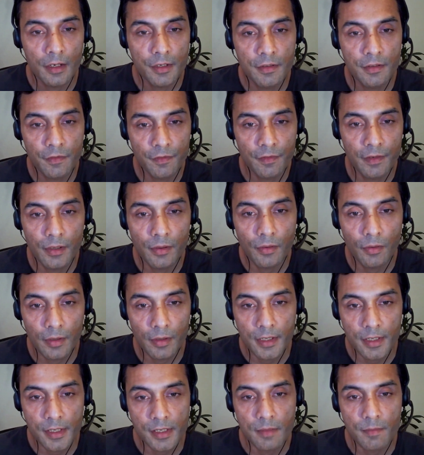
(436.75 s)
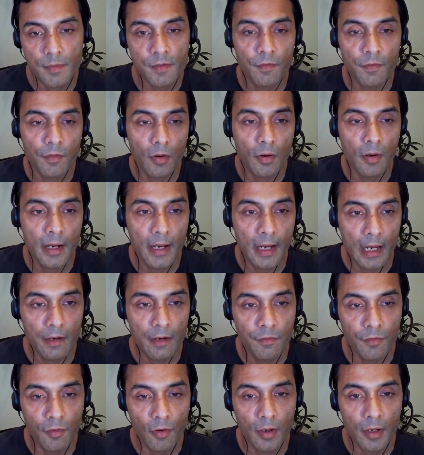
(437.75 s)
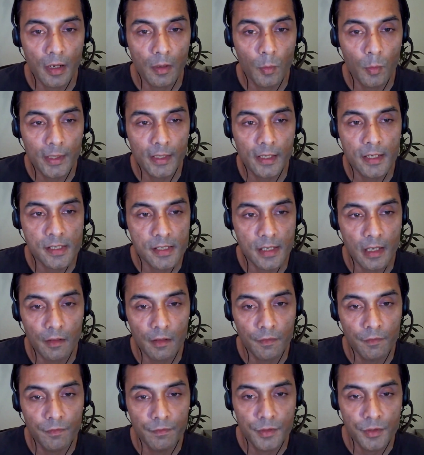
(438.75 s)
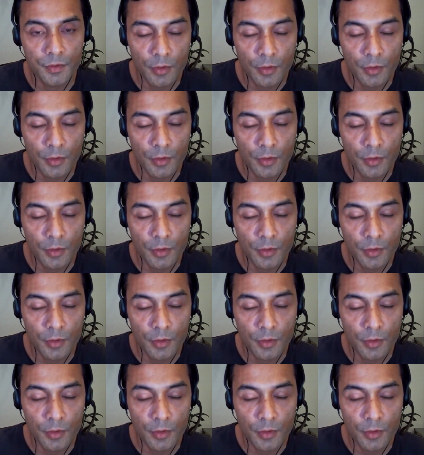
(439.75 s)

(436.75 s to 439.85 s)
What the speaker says: different organisms, flora and fauna with itself